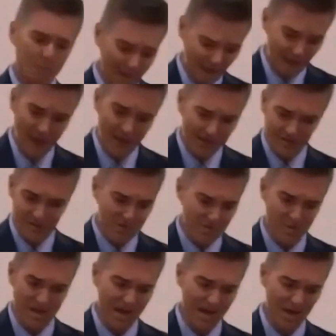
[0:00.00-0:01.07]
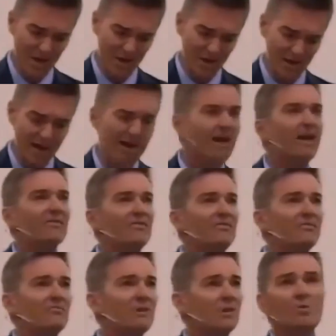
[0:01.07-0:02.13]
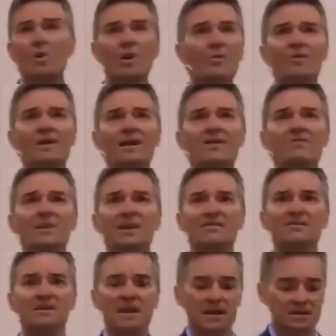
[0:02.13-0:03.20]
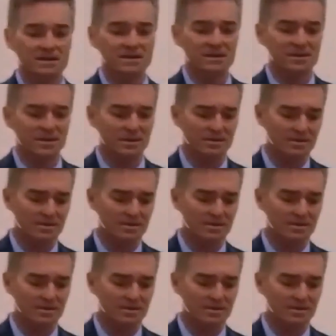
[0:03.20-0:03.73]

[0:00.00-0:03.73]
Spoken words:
My life is my own. Then where would that have left us?